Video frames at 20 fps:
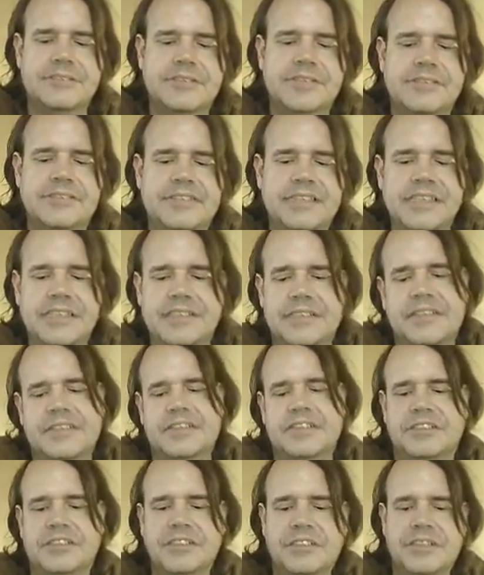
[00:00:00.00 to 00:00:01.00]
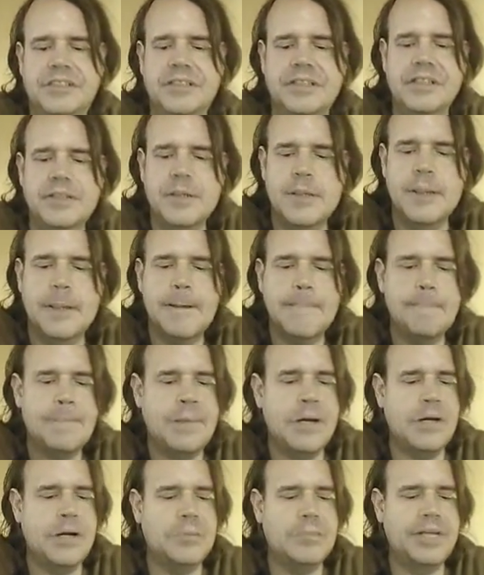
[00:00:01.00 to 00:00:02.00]
airing its ads
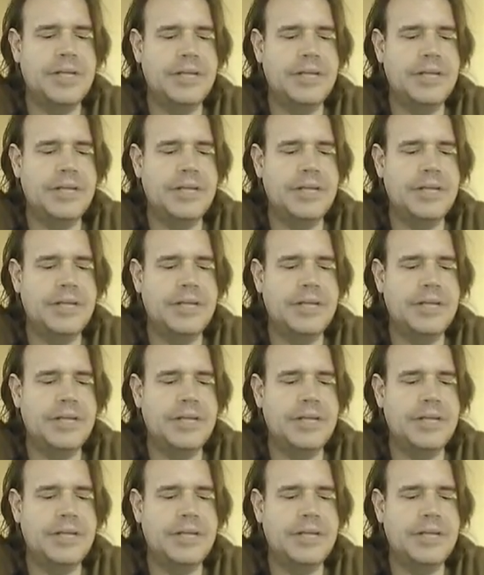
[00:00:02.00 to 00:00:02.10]
29,000